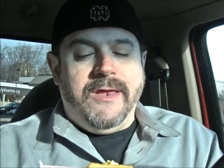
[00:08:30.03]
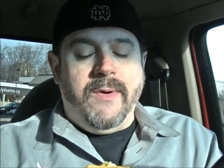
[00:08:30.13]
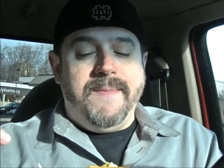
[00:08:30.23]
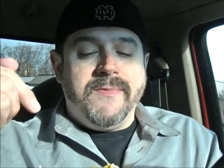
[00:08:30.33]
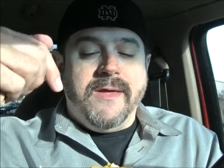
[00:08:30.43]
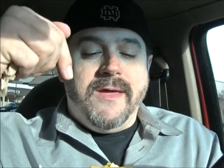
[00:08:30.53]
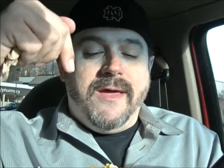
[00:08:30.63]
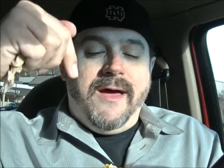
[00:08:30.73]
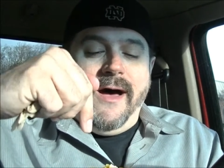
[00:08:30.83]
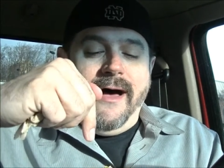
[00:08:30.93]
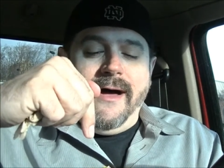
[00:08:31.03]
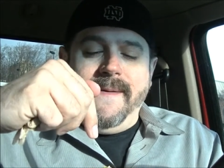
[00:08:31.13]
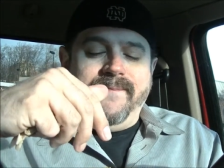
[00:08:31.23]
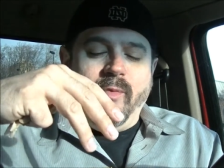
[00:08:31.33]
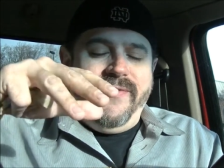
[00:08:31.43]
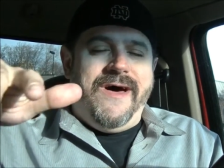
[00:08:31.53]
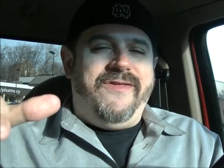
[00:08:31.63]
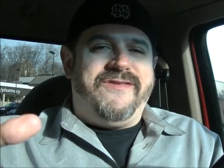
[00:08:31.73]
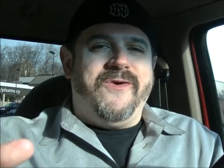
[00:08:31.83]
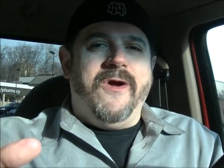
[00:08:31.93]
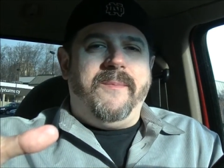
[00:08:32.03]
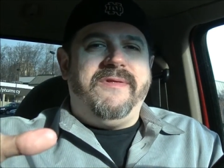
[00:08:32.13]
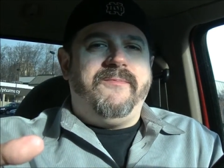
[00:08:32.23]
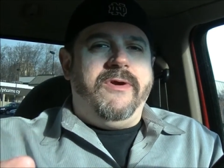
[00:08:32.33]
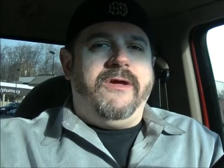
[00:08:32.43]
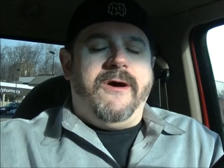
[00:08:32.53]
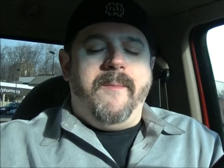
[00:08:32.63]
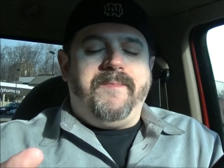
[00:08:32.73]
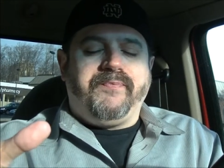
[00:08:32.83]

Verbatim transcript: Anyway, um, without the syrup, it's pretty good.